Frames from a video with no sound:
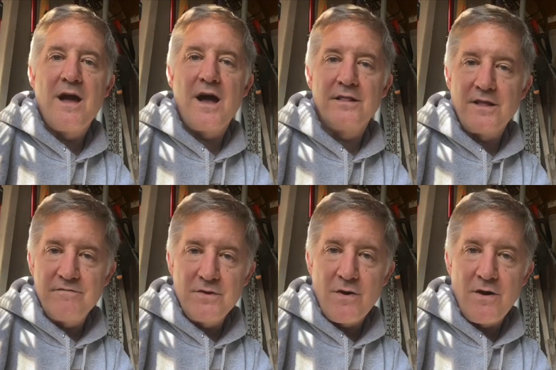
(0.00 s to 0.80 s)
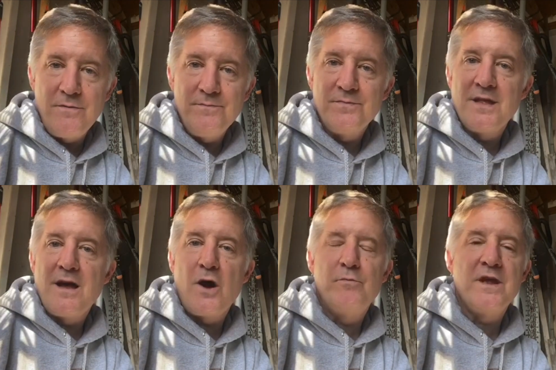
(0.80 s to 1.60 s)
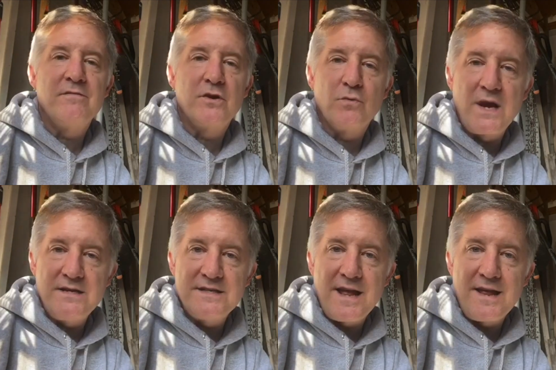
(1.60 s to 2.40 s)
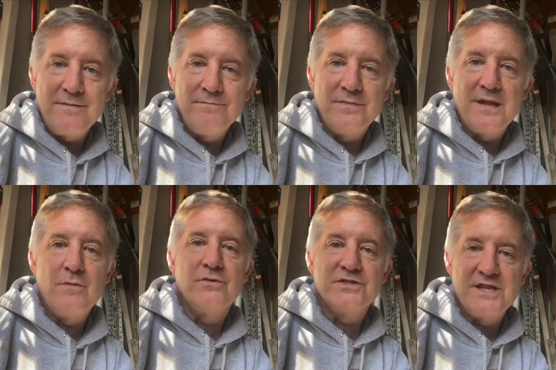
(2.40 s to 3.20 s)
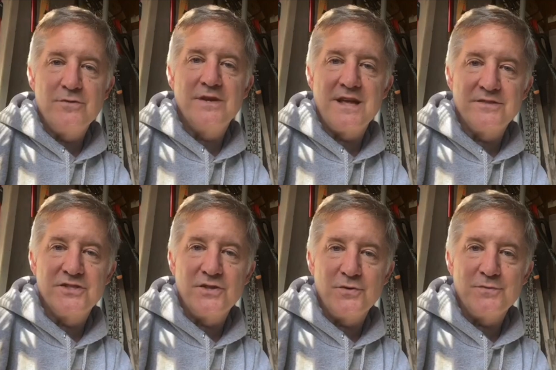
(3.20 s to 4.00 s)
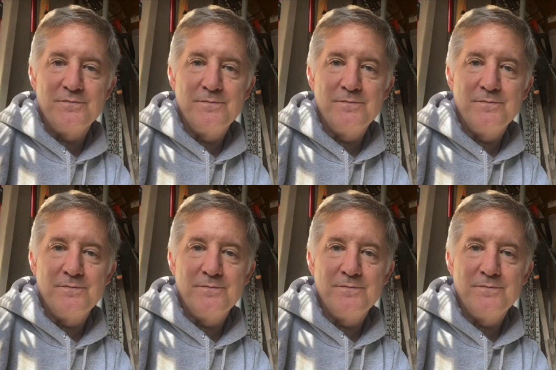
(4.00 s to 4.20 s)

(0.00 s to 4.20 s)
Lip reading: I love you all. I hope you have a great day, and we'll see you again soon.